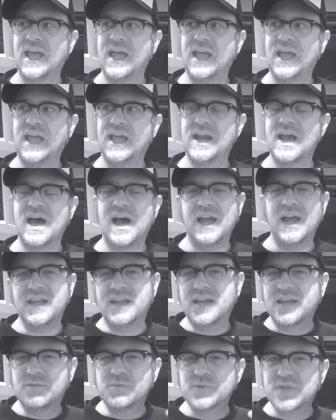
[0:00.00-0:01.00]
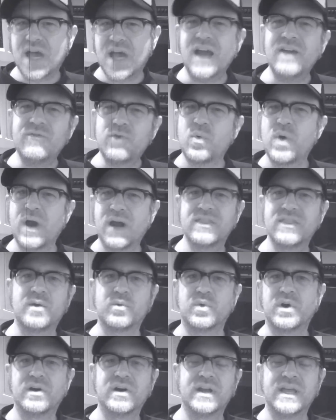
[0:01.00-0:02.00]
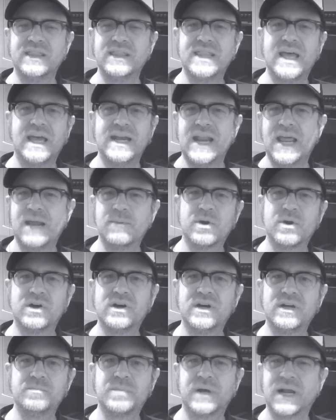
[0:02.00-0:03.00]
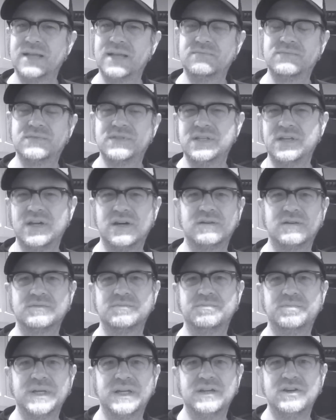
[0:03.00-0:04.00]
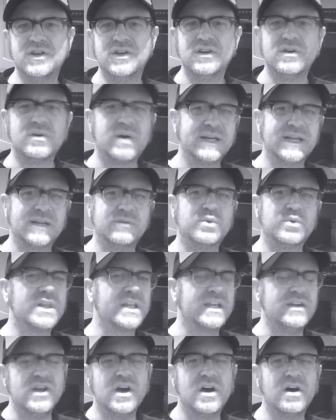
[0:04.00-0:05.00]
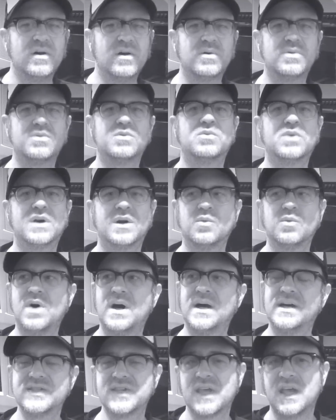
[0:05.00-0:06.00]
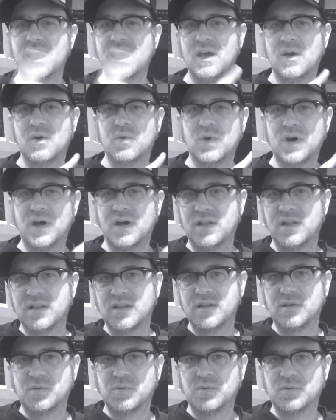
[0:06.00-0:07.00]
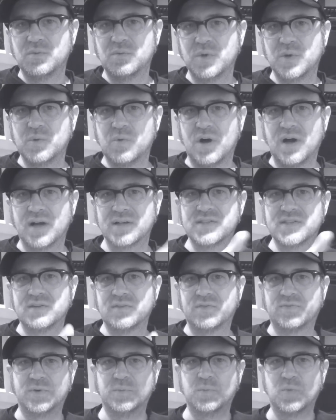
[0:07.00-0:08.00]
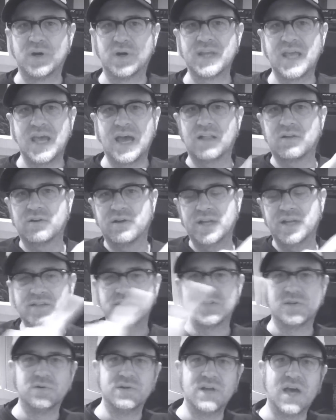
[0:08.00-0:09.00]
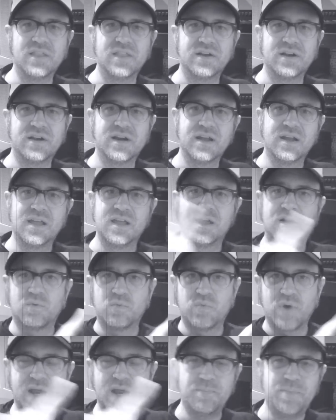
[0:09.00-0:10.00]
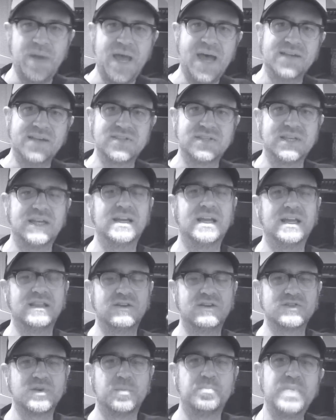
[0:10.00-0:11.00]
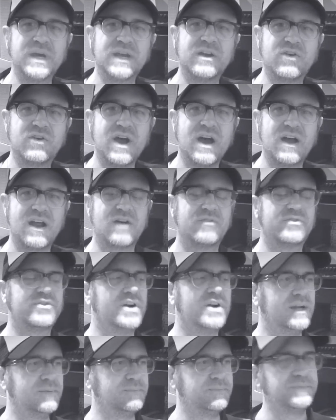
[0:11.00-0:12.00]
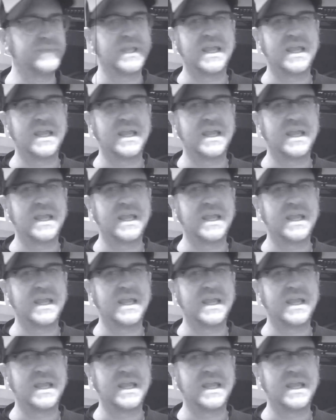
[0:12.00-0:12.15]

And I was kind of aware that we were in that neighborhood, but I, you know, being new, I didn't really know where it was. Well, we walked from one gallery to another right past it, and there was a big crowd out front.